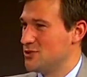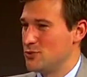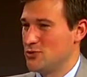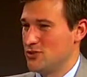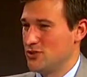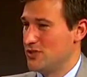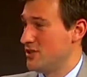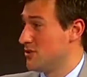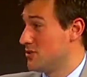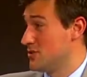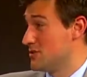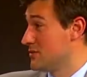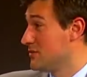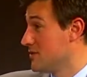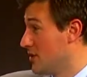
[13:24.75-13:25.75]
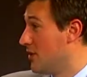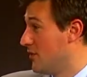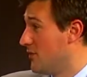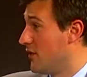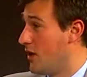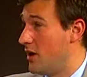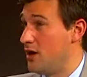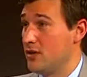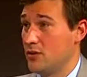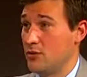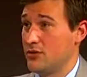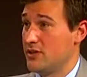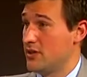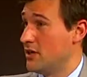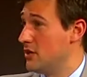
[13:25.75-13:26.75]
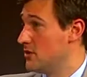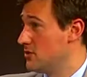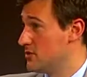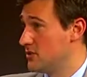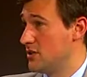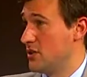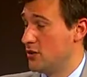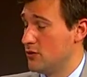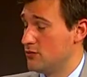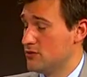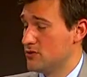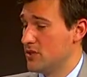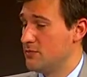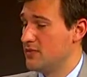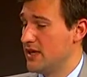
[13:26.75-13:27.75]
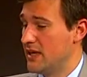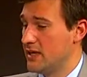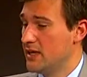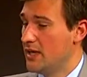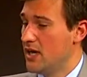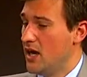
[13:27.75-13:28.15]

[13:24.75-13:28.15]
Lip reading: Usually there's a fall or there's something.